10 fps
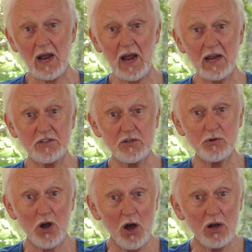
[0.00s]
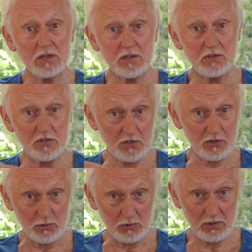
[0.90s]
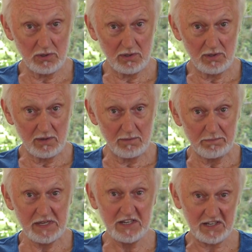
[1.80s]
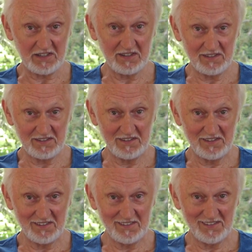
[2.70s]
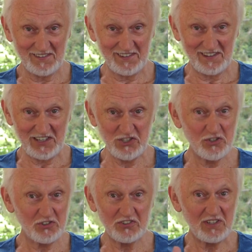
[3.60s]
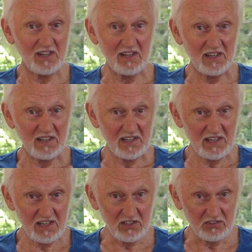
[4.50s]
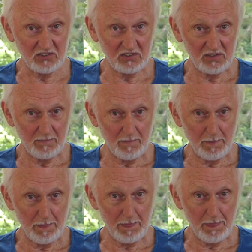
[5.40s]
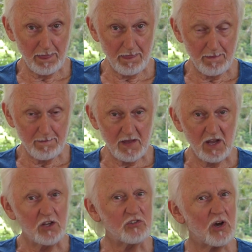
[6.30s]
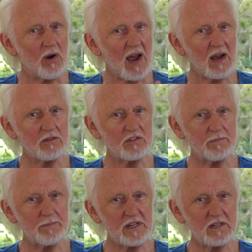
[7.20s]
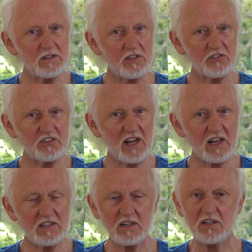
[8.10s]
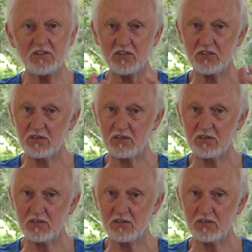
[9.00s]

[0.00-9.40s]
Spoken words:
And you can't do being. It just is. So how to be in this state? It's